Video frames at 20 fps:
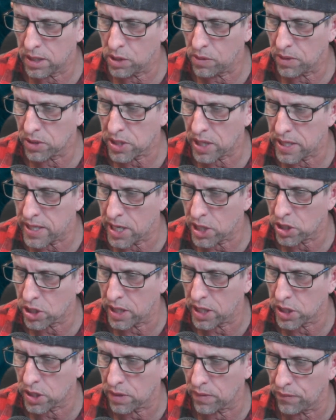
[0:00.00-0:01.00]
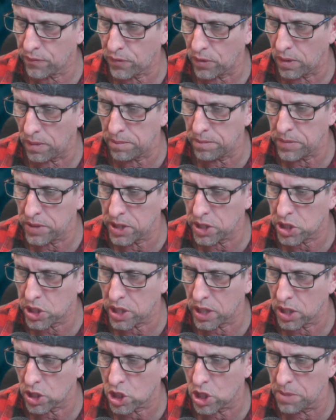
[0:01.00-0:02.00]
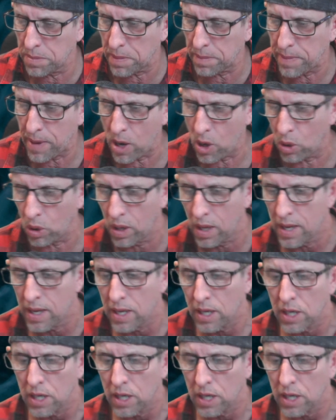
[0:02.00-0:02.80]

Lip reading: USA National Anthem from this year's Super Bowl.